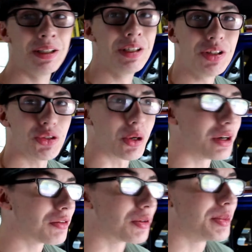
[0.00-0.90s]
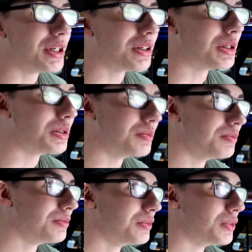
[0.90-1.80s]
Sorry for being a
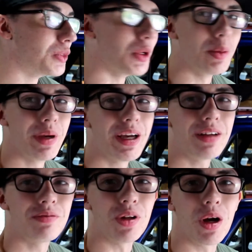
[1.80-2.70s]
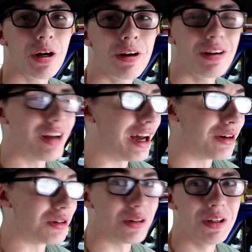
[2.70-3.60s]
really bad vlogger. I
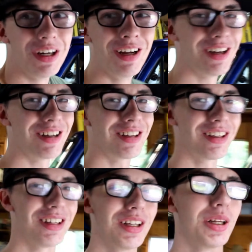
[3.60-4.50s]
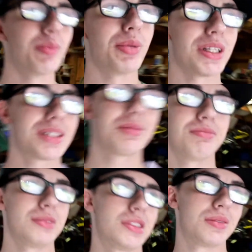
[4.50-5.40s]
don't know. But
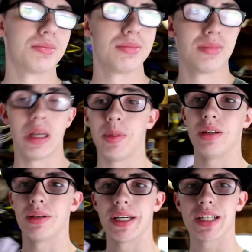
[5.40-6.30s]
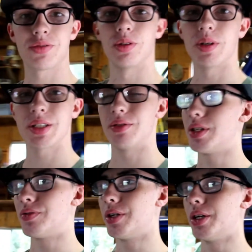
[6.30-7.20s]
I mean, I guess for the rest of
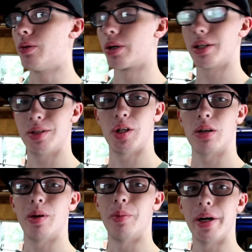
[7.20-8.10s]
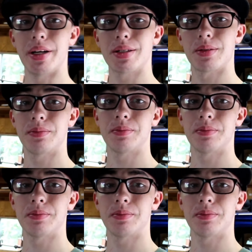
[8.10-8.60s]
this video we're going to talk about bikes.